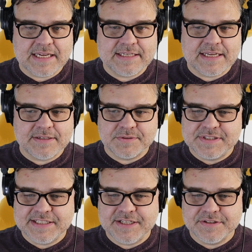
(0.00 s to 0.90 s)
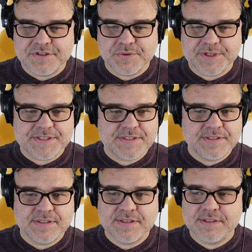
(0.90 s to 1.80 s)
I don't see any other choice.
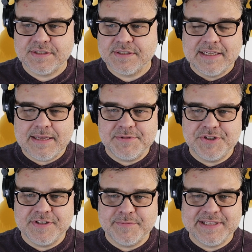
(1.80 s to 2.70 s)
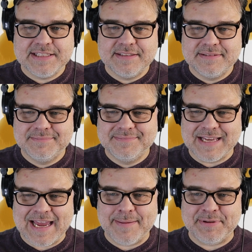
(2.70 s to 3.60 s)
I'm sure they'll be
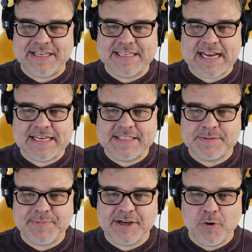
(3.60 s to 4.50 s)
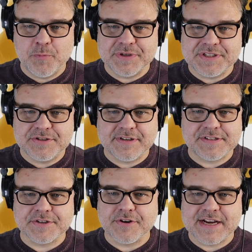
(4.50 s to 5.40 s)
happy to get out of this big open
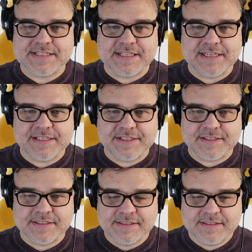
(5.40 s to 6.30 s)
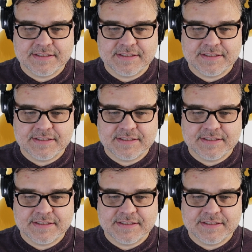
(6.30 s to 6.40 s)
stretch of grassland here.